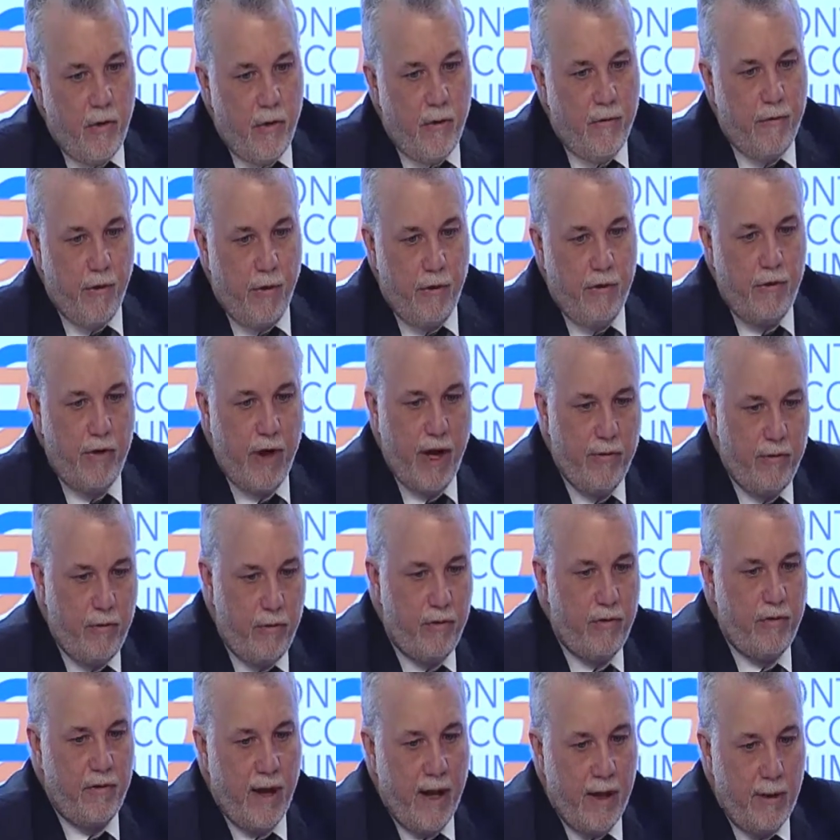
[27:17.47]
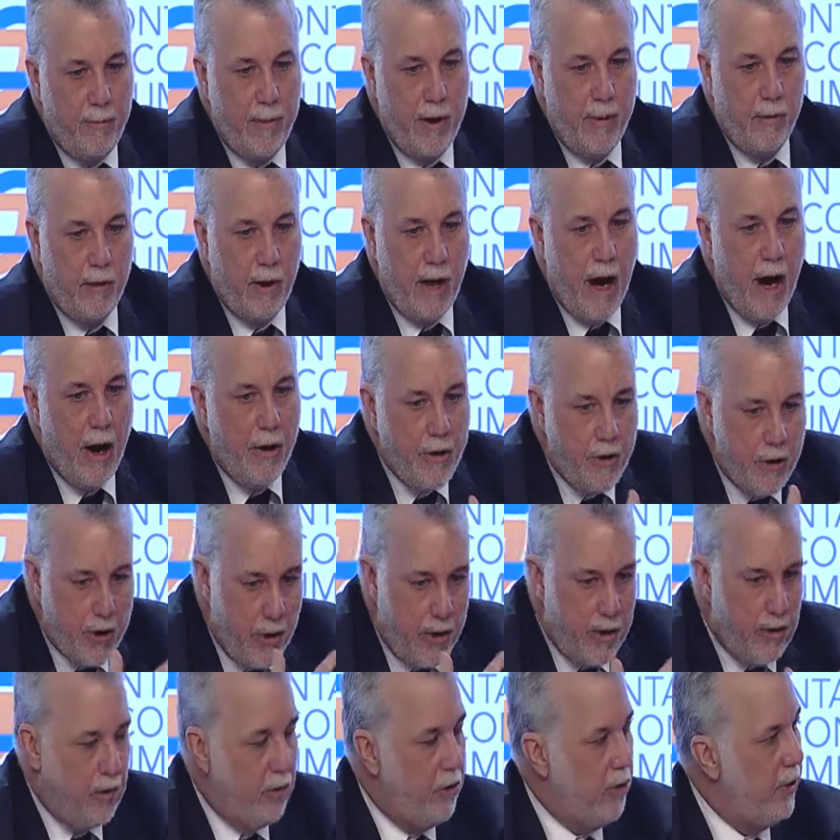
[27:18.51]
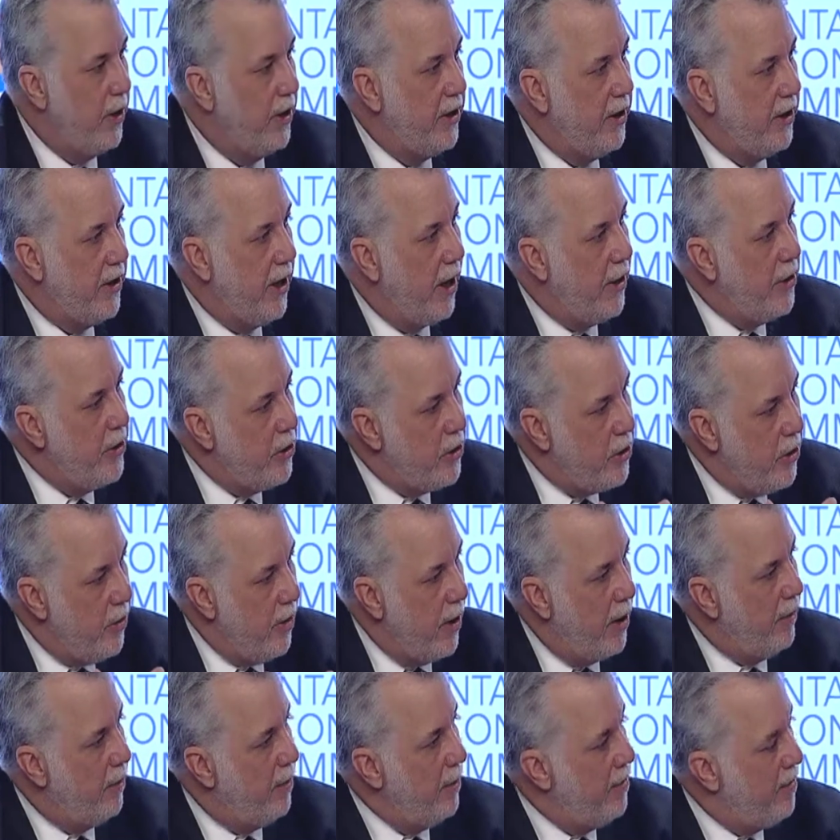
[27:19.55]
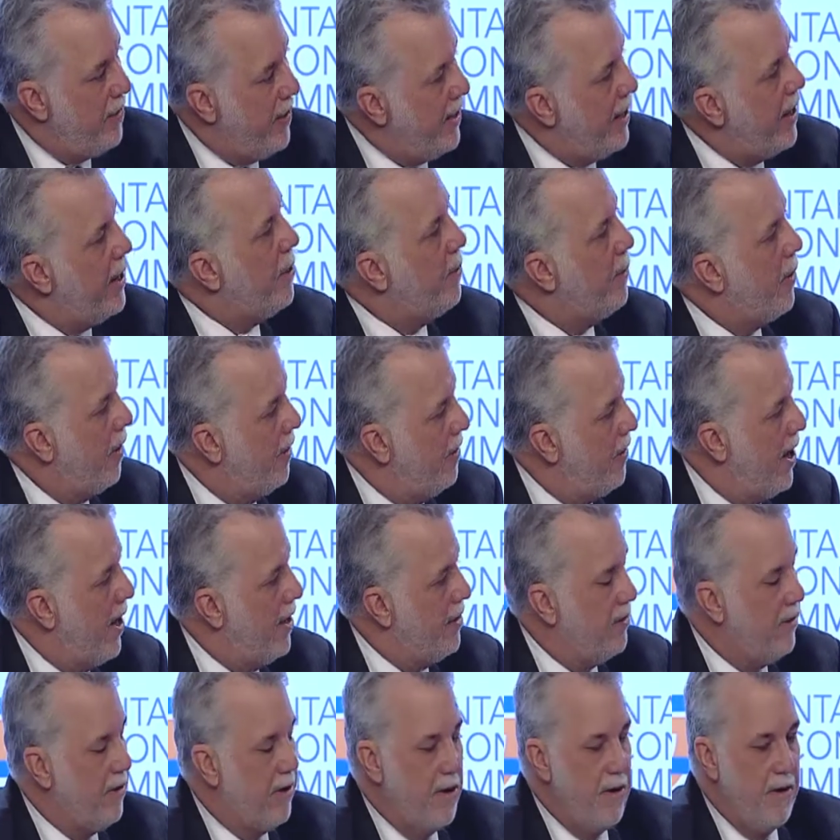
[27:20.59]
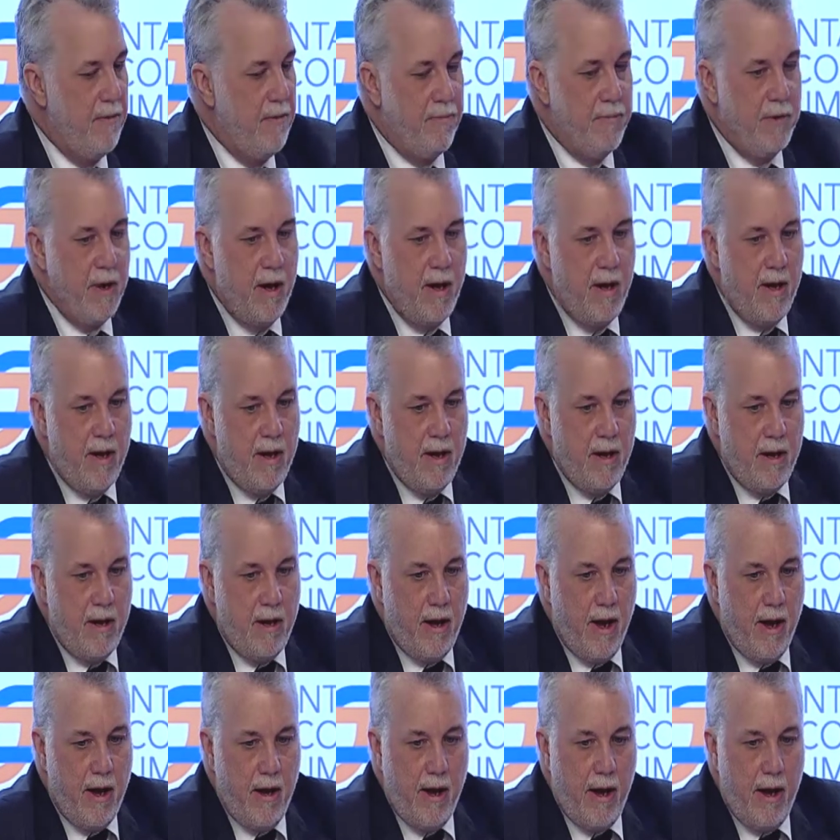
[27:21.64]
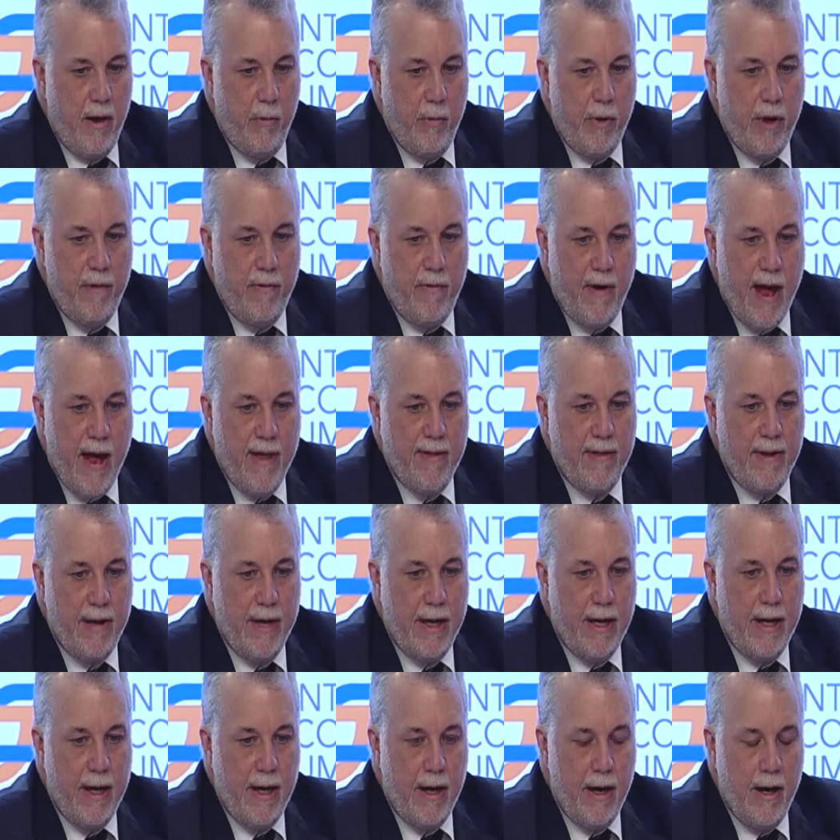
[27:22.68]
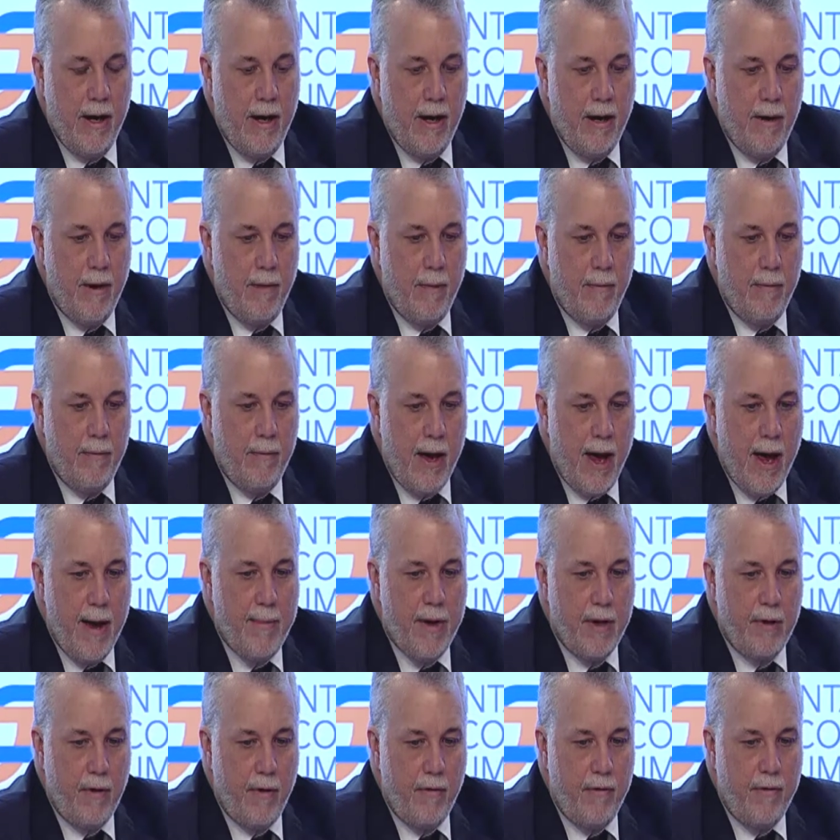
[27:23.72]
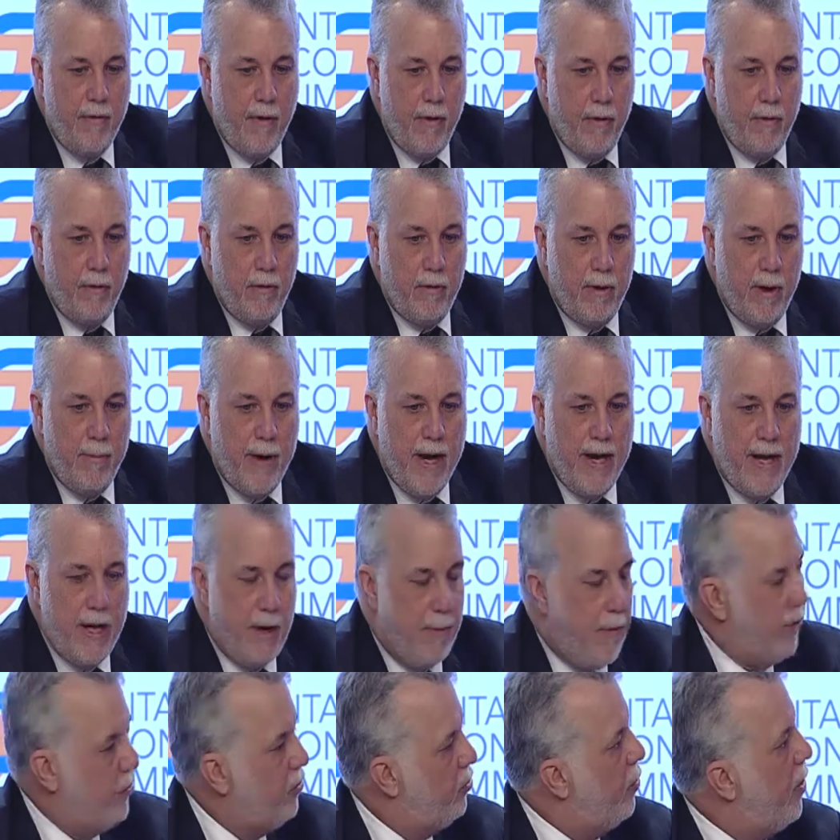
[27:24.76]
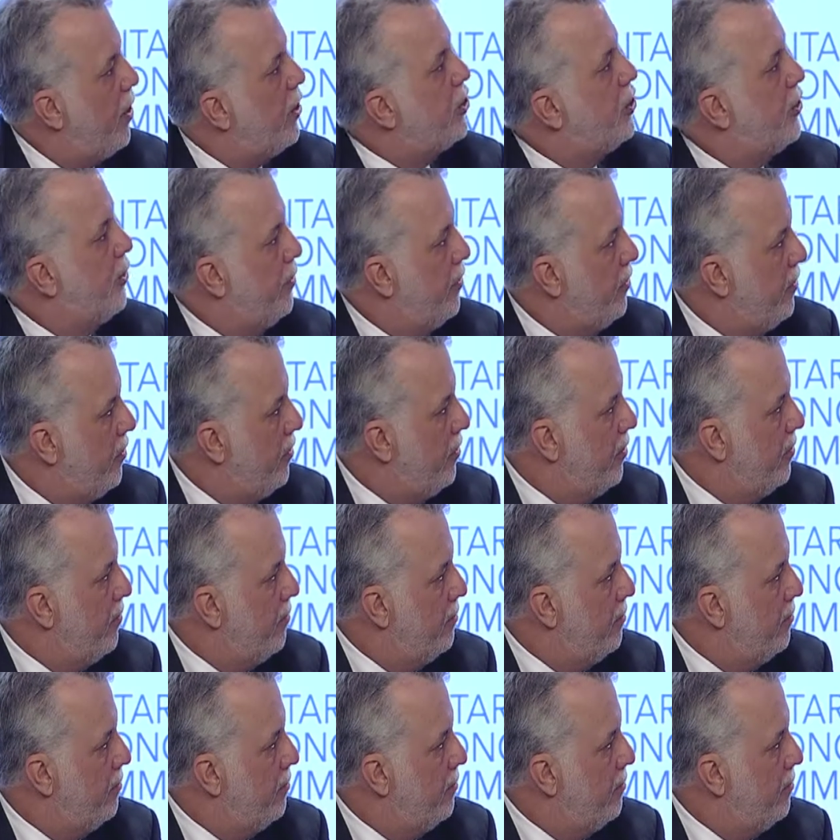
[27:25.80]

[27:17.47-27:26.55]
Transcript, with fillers: first you have to tell people how you're going to do it and how you go on thinking about that. We've had the uh, habit of debating about structures.